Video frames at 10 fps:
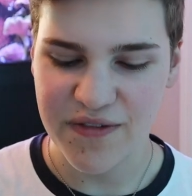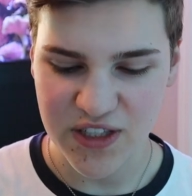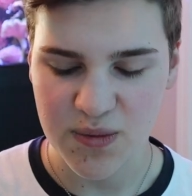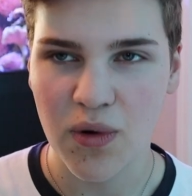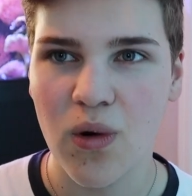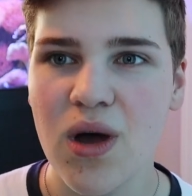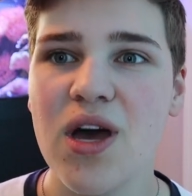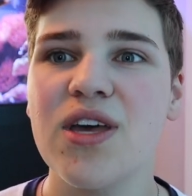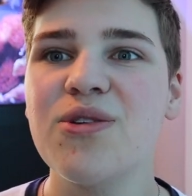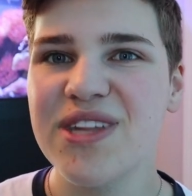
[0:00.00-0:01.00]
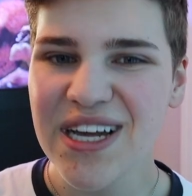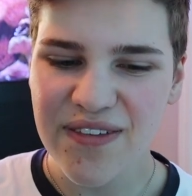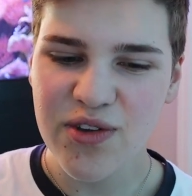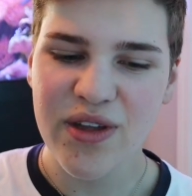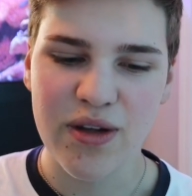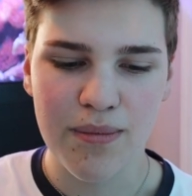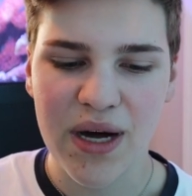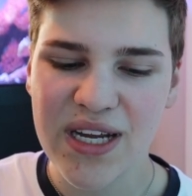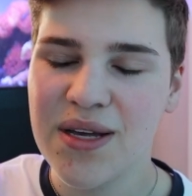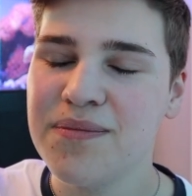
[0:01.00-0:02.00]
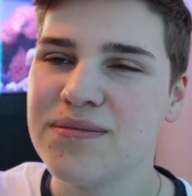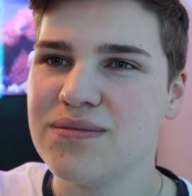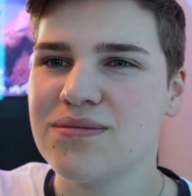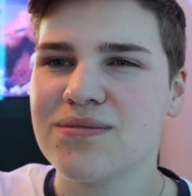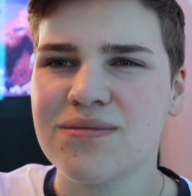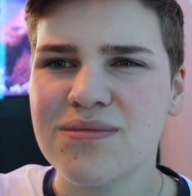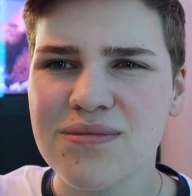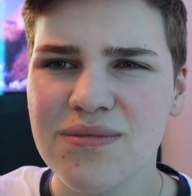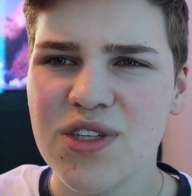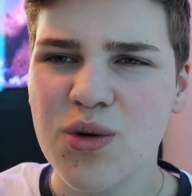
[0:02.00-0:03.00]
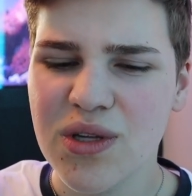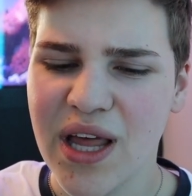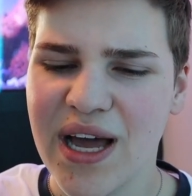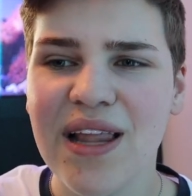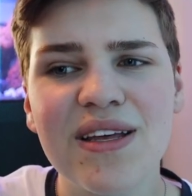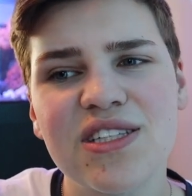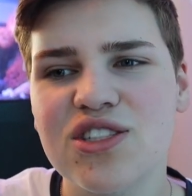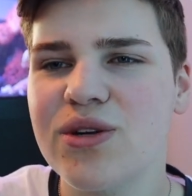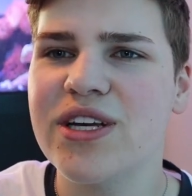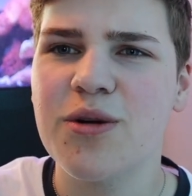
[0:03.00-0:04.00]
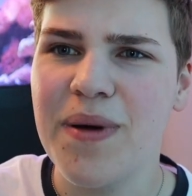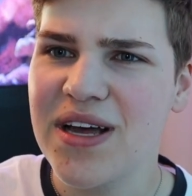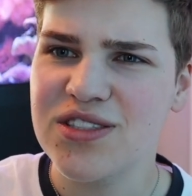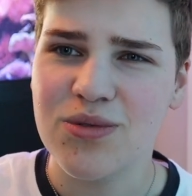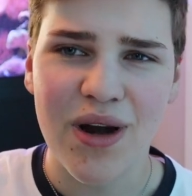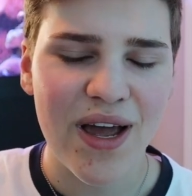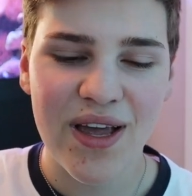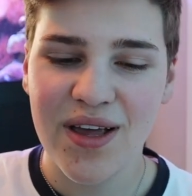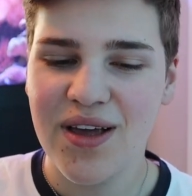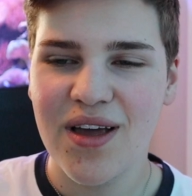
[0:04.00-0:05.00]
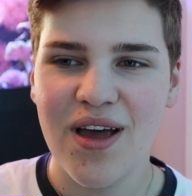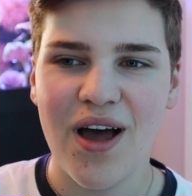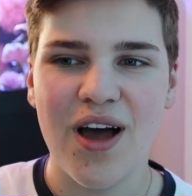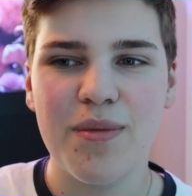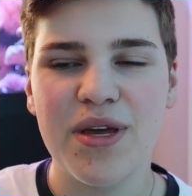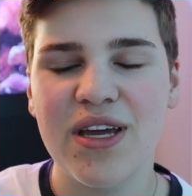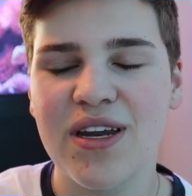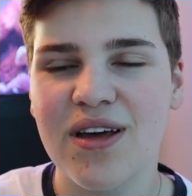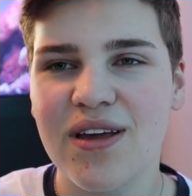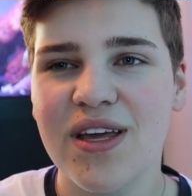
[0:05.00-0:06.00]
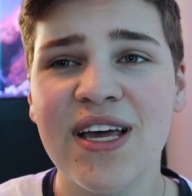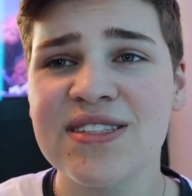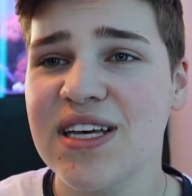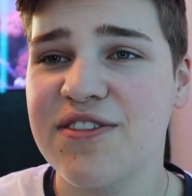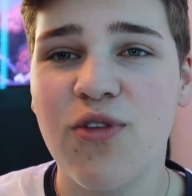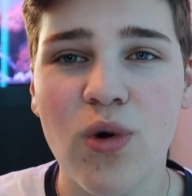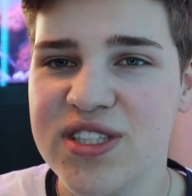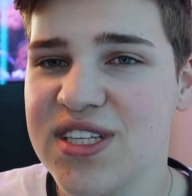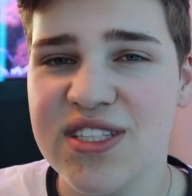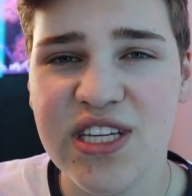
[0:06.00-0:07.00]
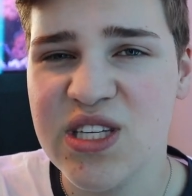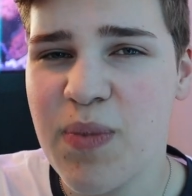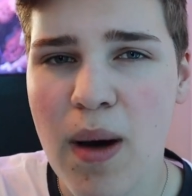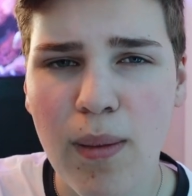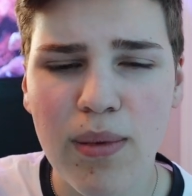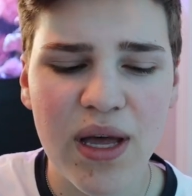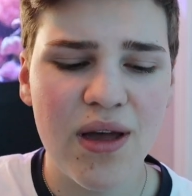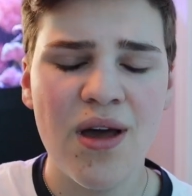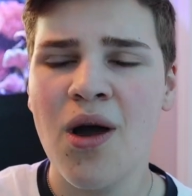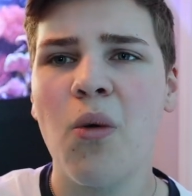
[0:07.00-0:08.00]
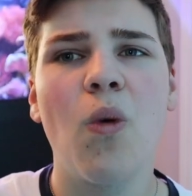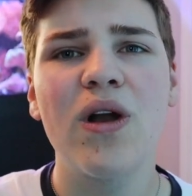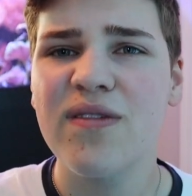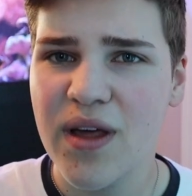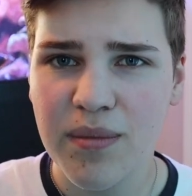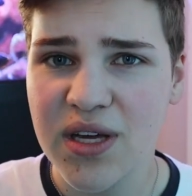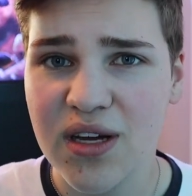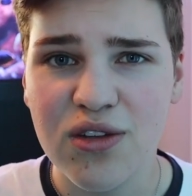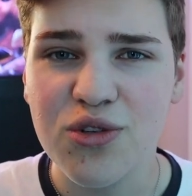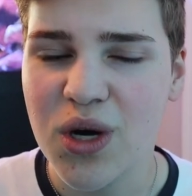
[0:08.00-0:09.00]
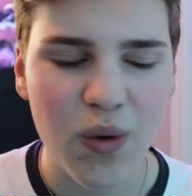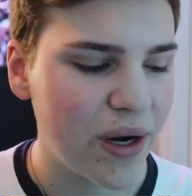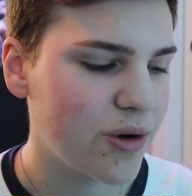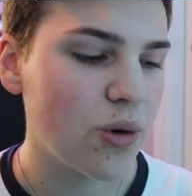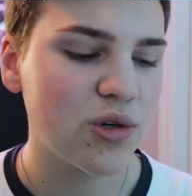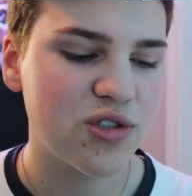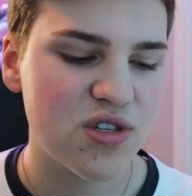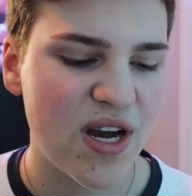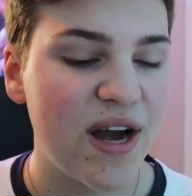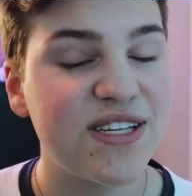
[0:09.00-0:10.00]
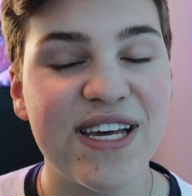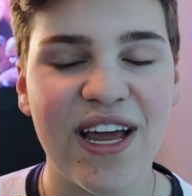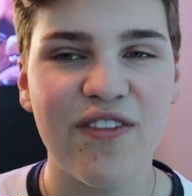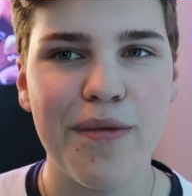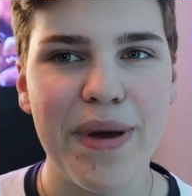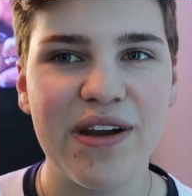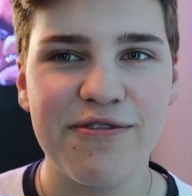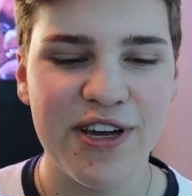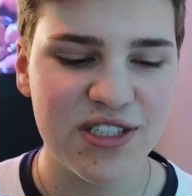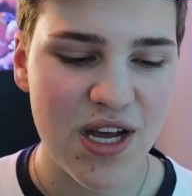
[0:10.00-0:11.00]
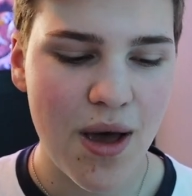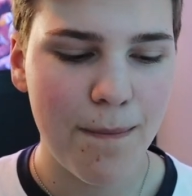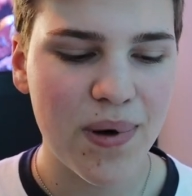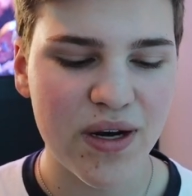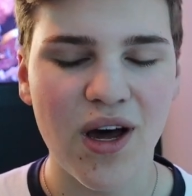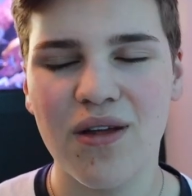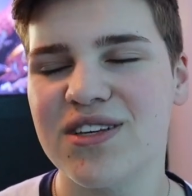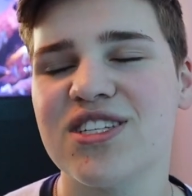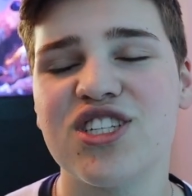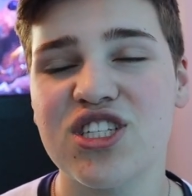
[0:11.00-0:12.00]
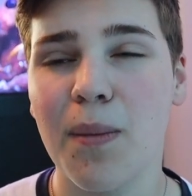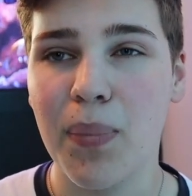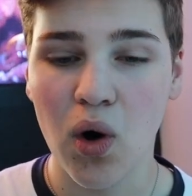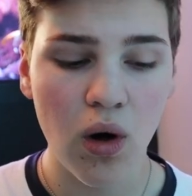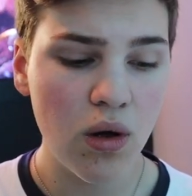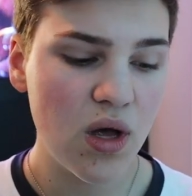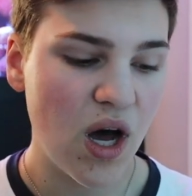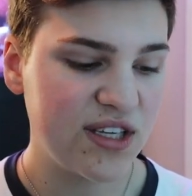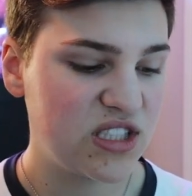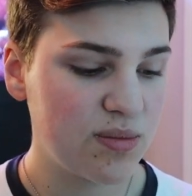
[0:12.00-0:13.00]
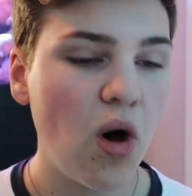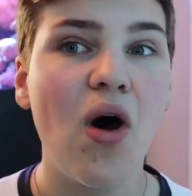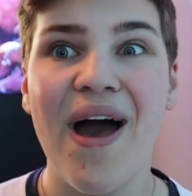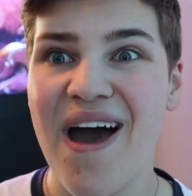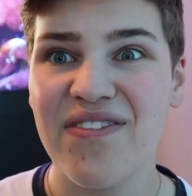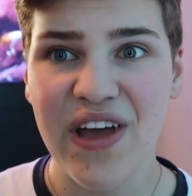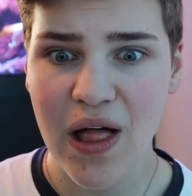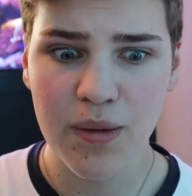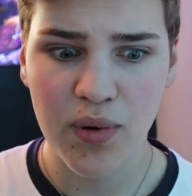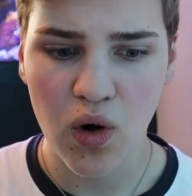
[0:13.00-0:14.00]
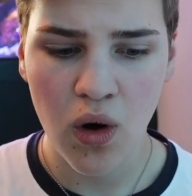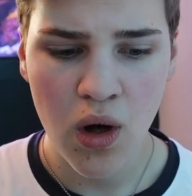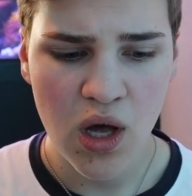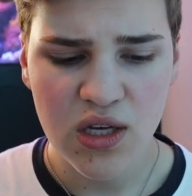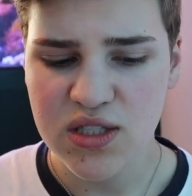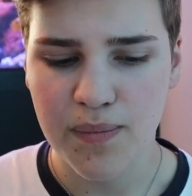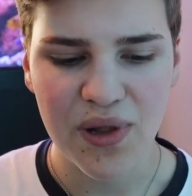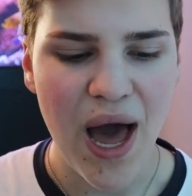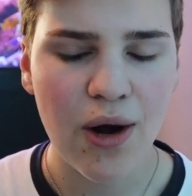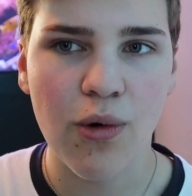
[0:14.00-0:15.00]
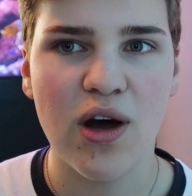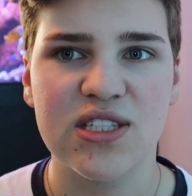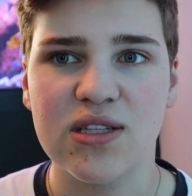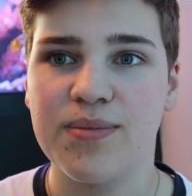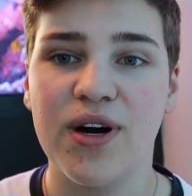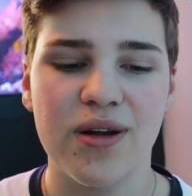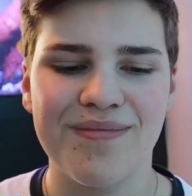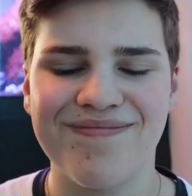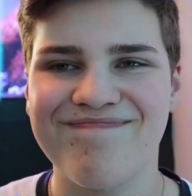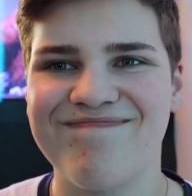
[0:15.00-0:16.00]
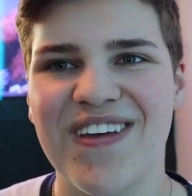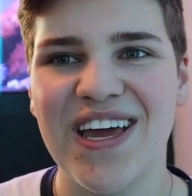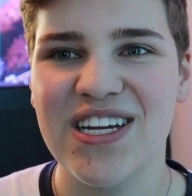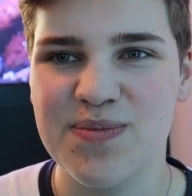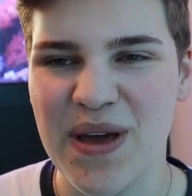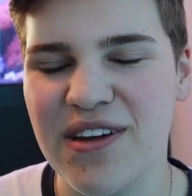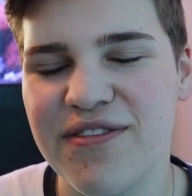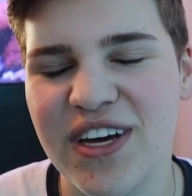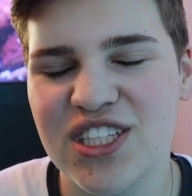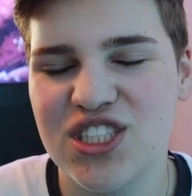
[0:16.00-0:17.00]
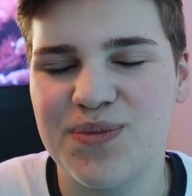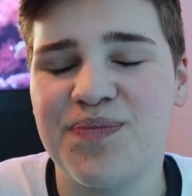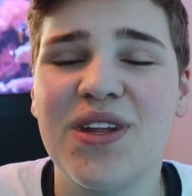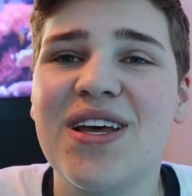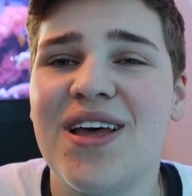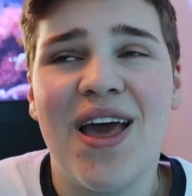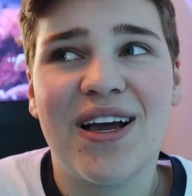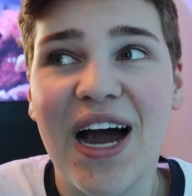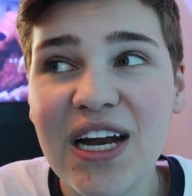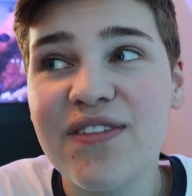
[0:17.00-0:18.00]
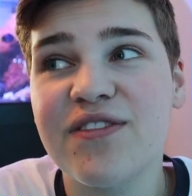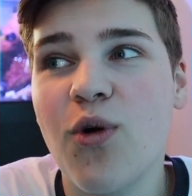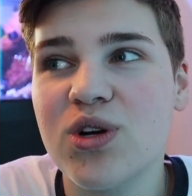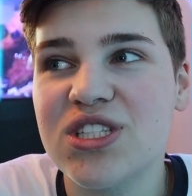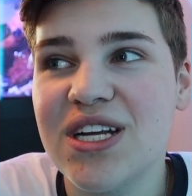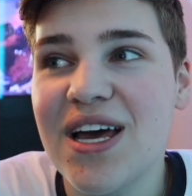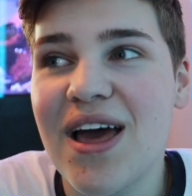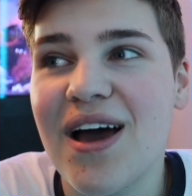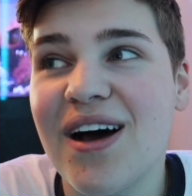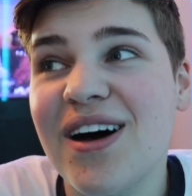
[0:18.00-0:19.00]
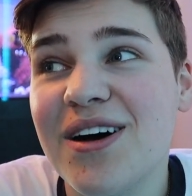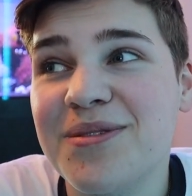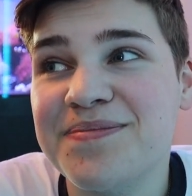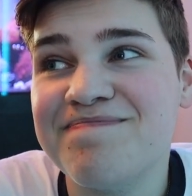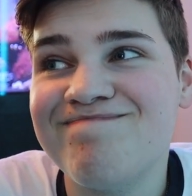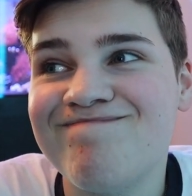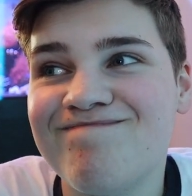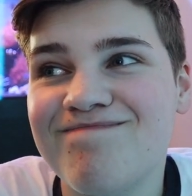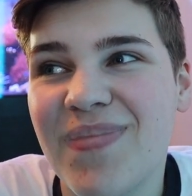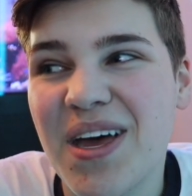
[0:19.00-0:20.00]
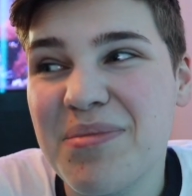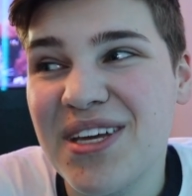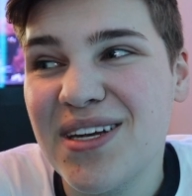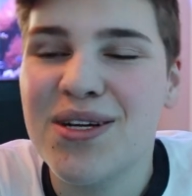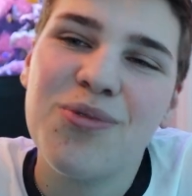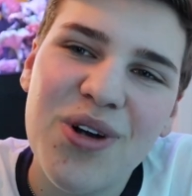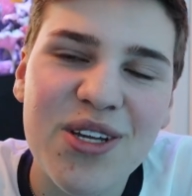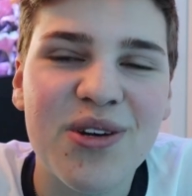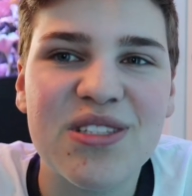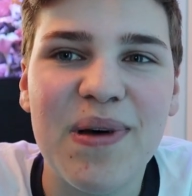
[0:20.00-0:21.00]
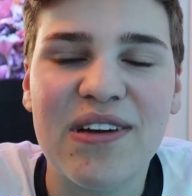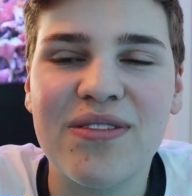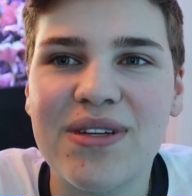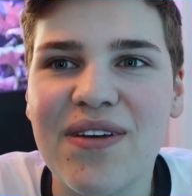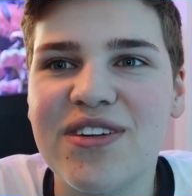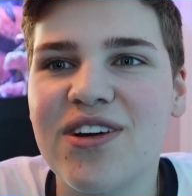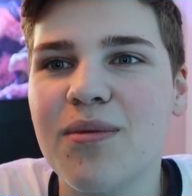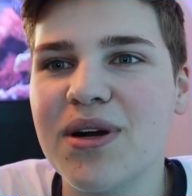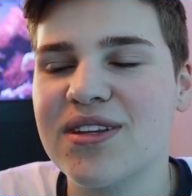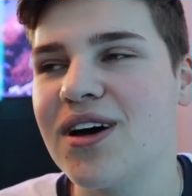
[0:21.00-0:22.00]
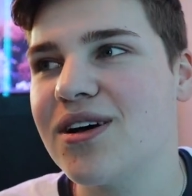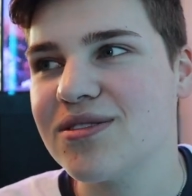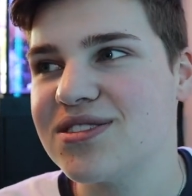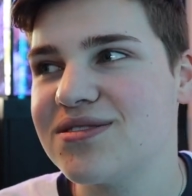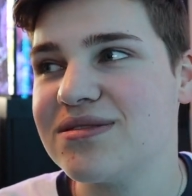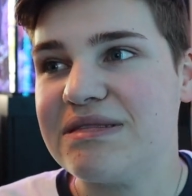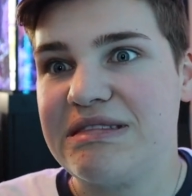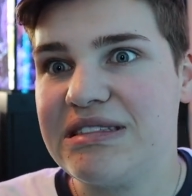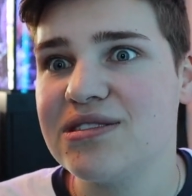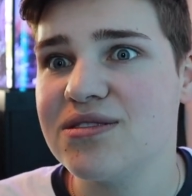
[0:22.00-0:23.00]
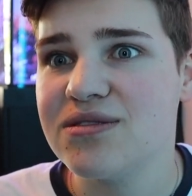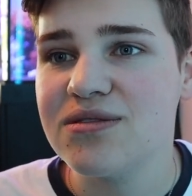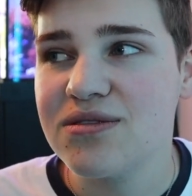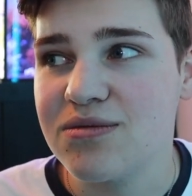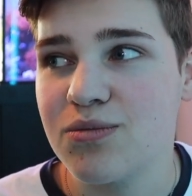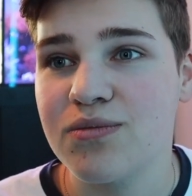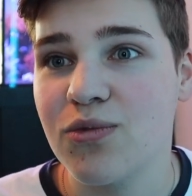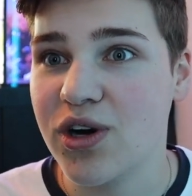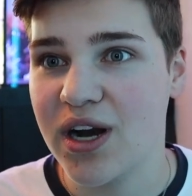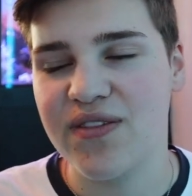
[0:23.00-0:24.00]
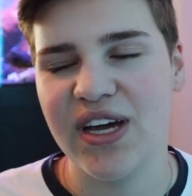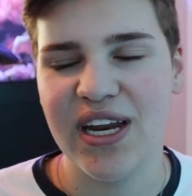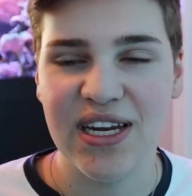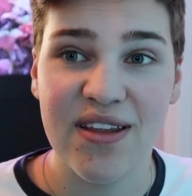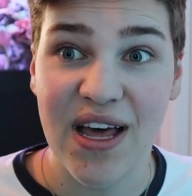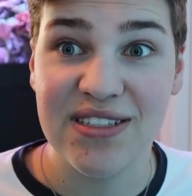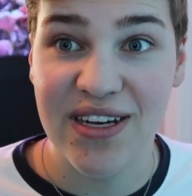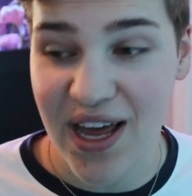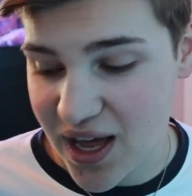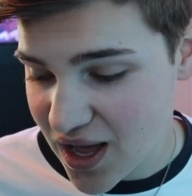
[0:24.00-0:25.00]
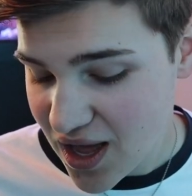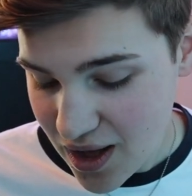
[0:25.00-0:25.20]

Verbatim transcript: fish bowl. You'd think if you had the money, you would, like, at least treat your pets right. I mean, he has, like, four assistants, probably. One of them can do a quick Google search on how to take care of a betta fish, but no, this is just a bowl, a small half-gallon bowl, some black rocks at the bottom, and his betta fish. Kind of unfortunate. Um, I mean, what do you expect from David Dobrik, though? We're not even getting into that today.